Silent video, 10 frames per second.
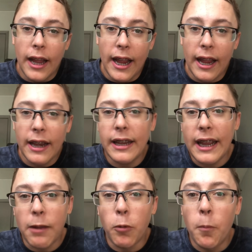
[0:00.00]
and
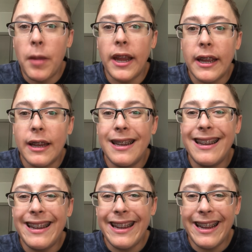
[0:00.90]
it will make it,
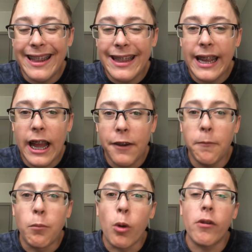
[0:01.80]
in the end,
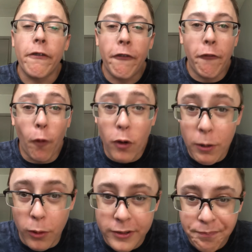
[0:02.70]
more
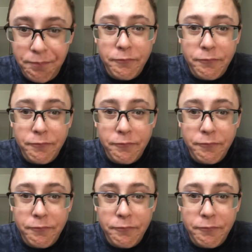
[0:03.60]
affordable.